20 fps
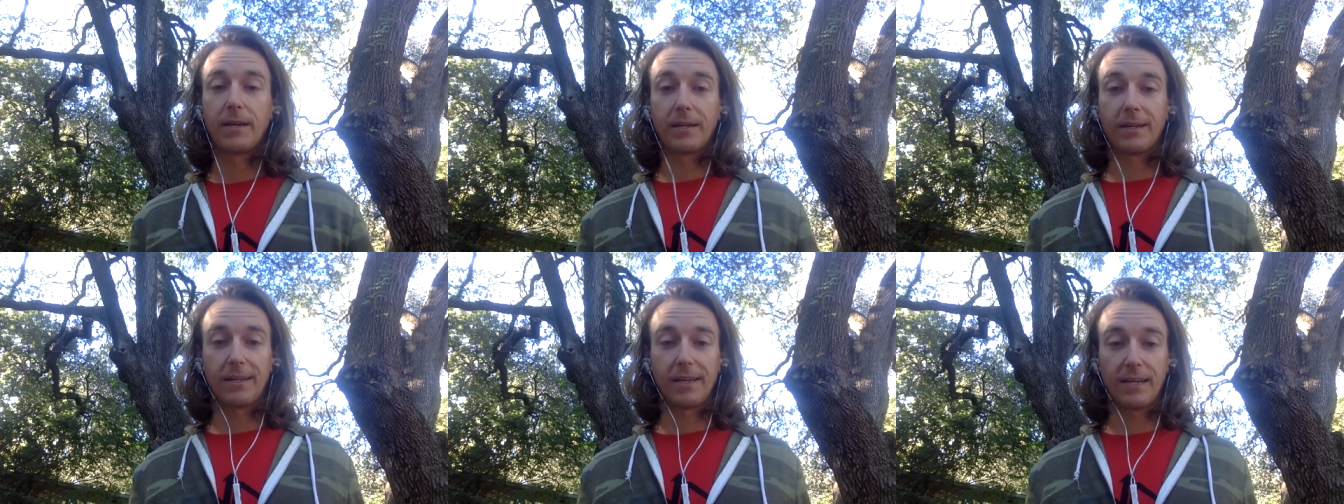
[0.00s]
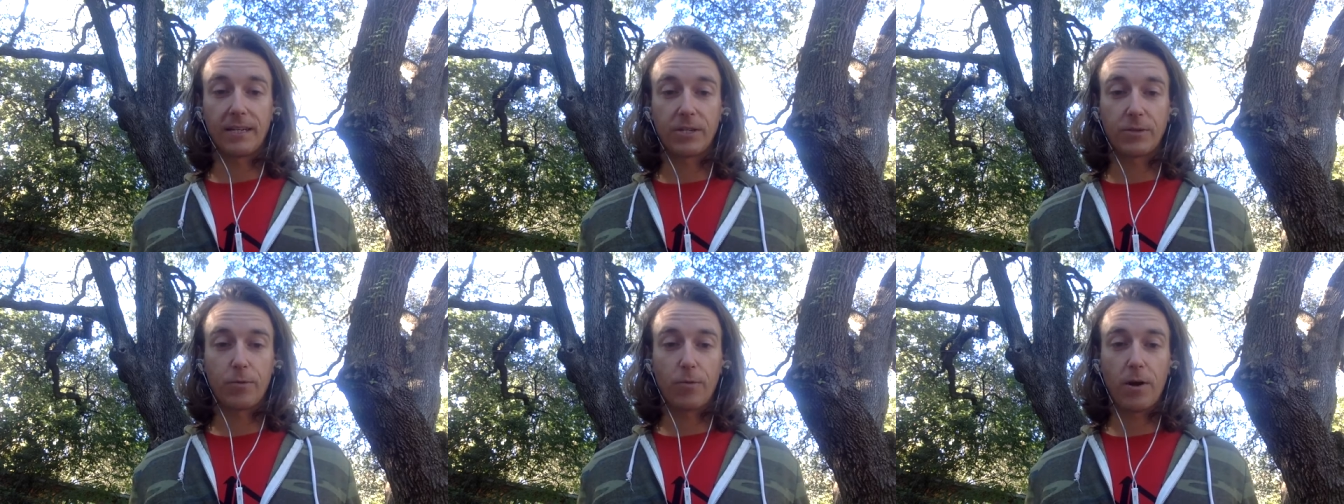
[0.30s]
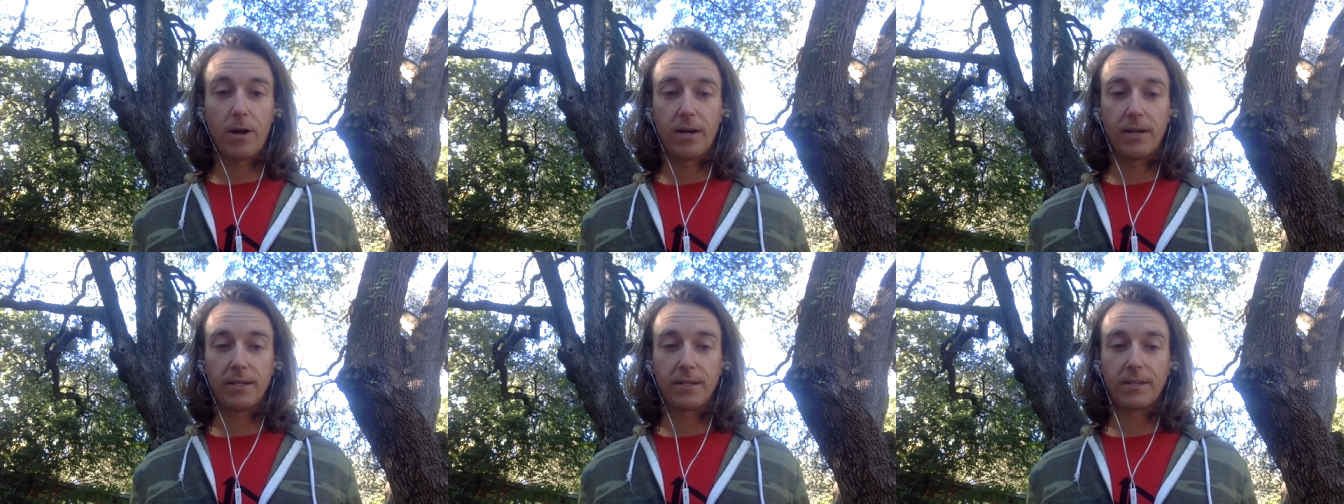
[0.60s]
Guess
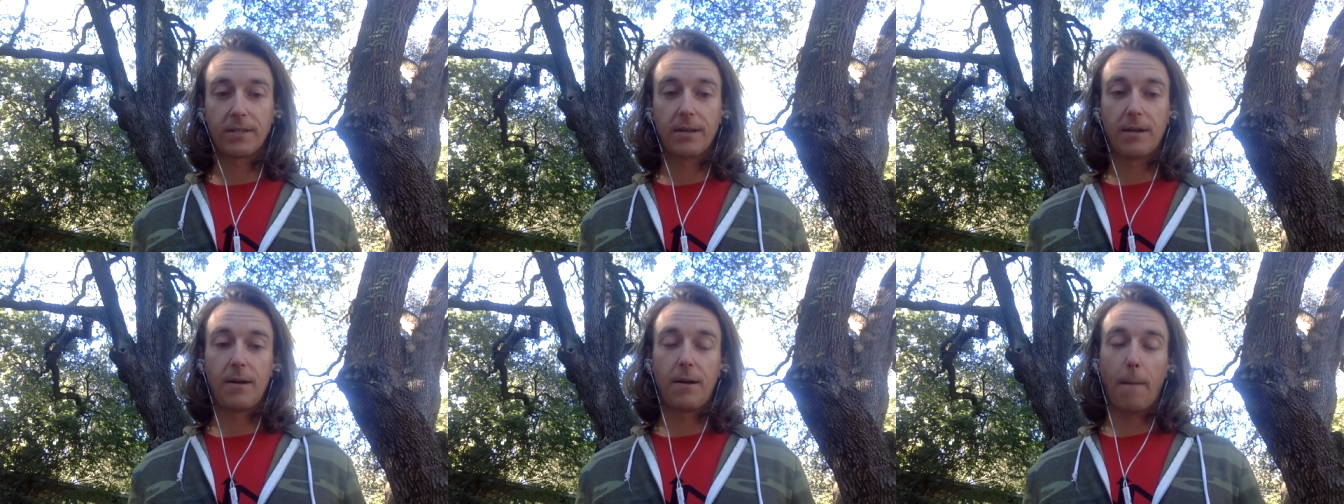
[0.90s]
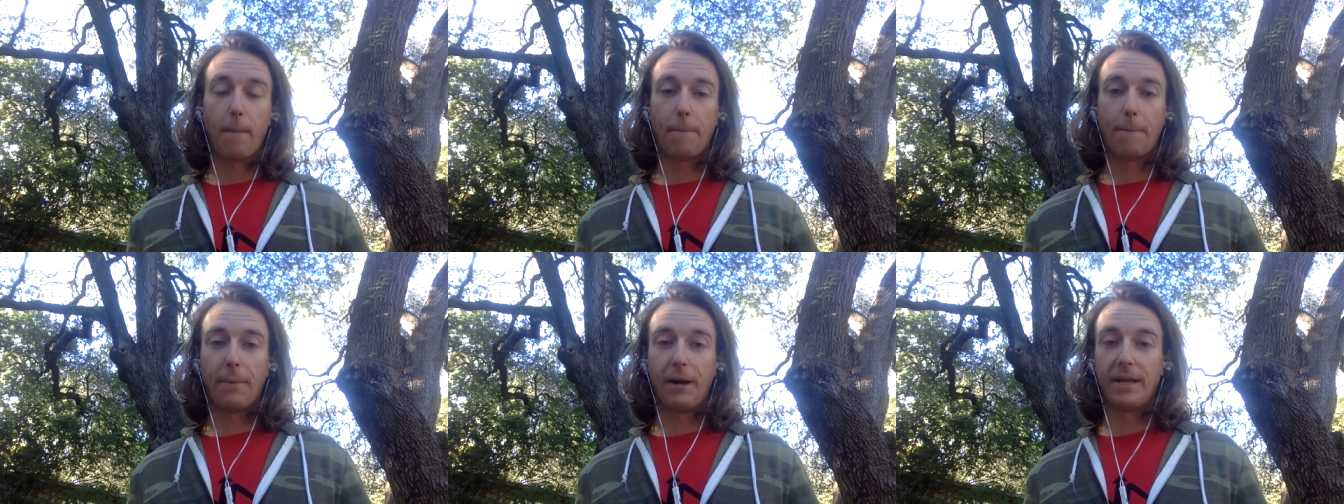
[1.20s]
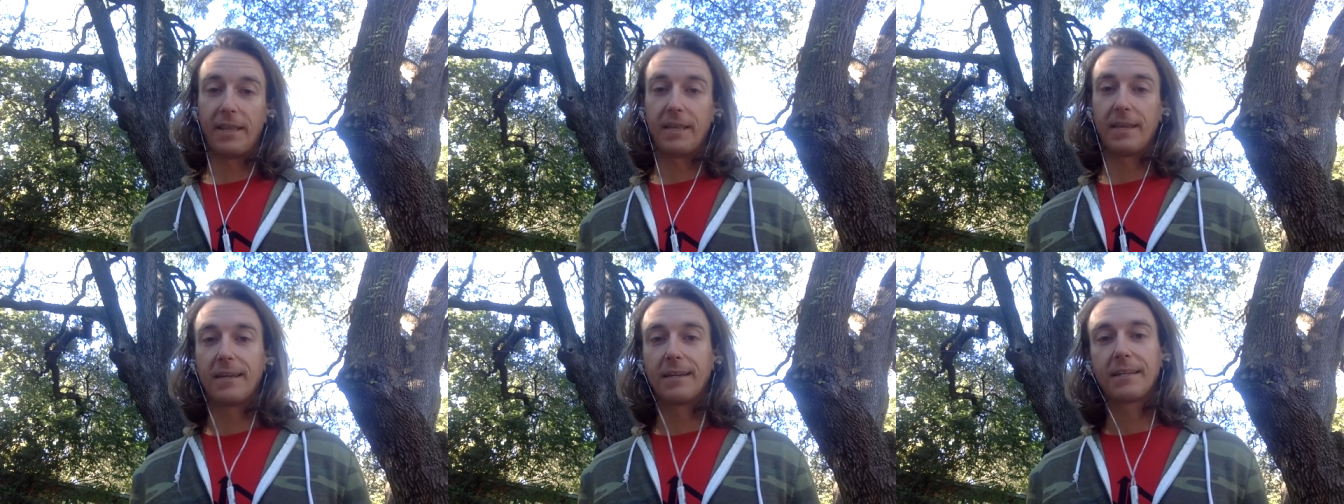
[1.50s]
what?
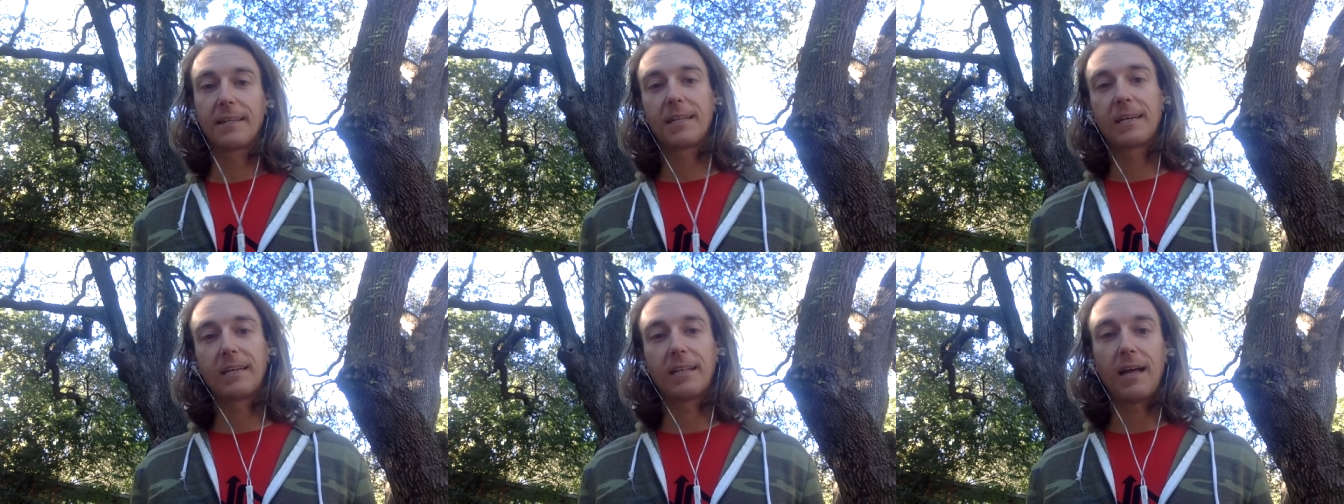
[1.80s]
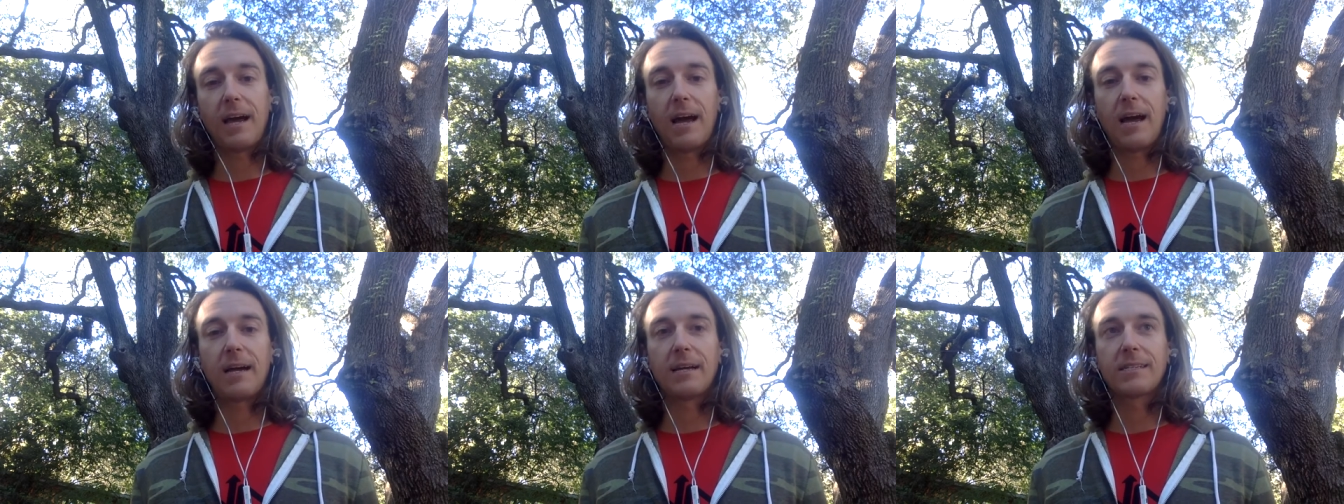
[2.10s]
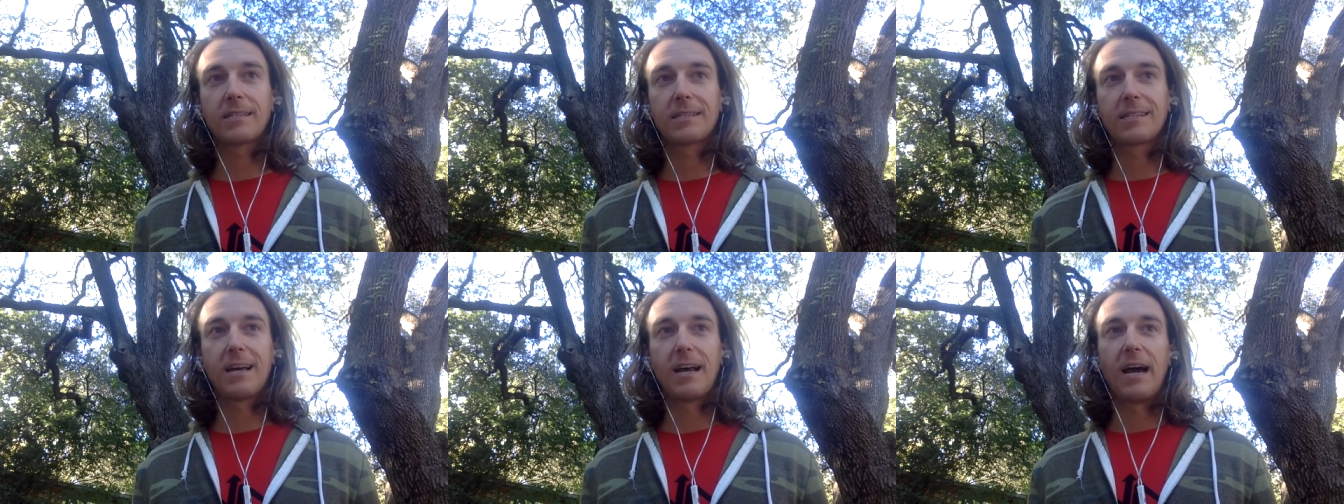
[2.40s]
By the end of the
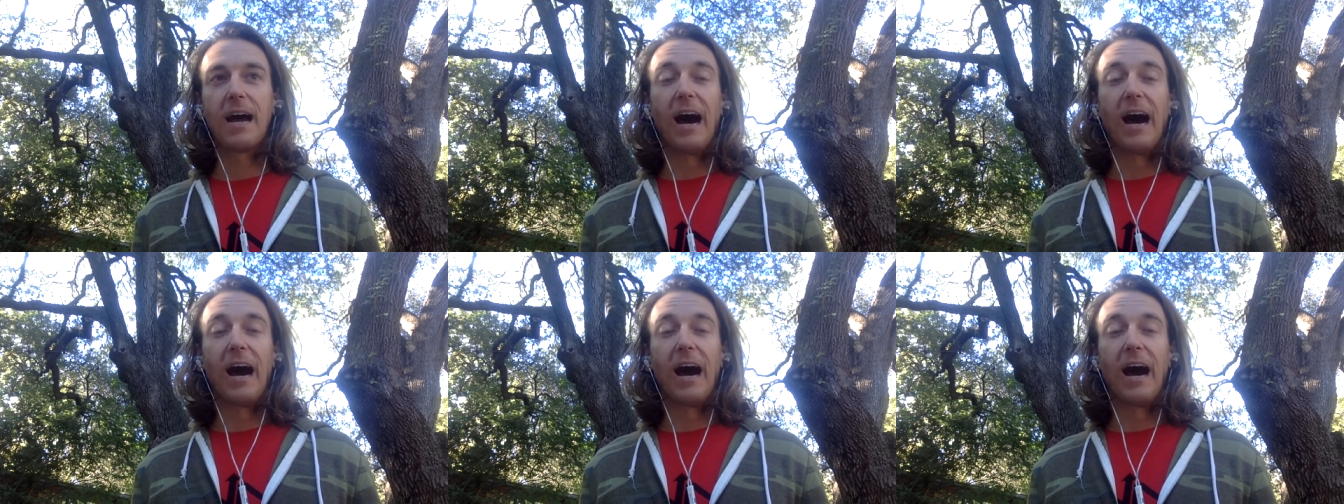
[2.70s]
class,